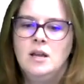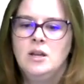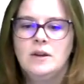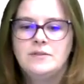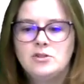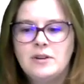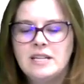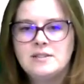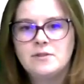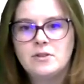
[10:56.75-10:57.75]
You'll have to
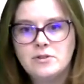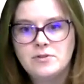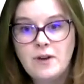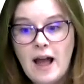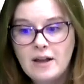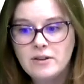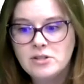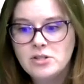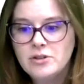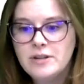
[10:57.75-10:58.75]
transfer those files
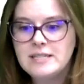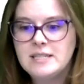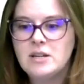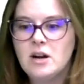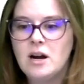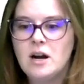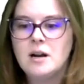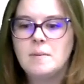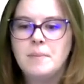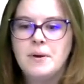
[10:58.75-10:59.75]
to your SD
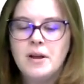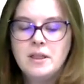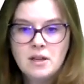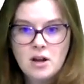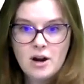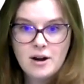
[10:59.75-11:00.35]
card, put the card